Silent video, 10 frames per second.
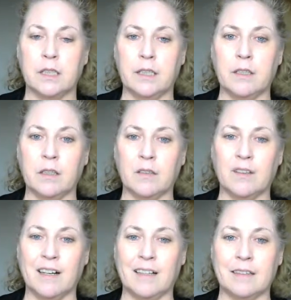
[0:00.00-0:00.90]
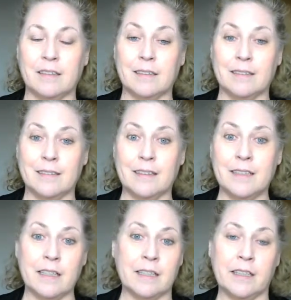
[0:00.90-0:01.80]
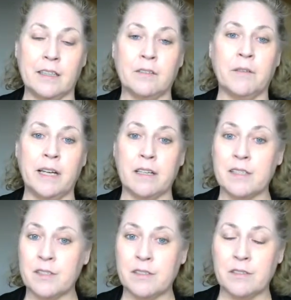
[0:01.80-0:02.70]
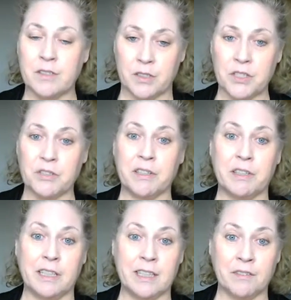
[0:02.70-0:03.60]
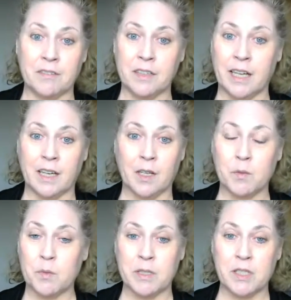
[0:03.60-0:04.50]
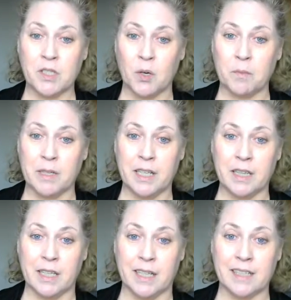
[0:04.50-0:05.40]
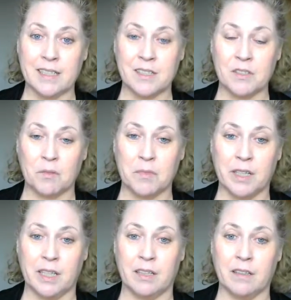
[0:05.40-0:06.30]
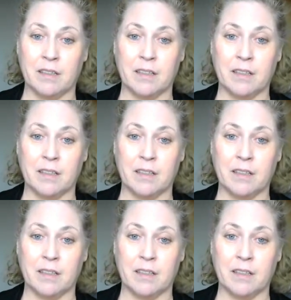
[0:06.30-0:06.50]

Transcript: you know, weight loss surgery definitely helps with so many things and so many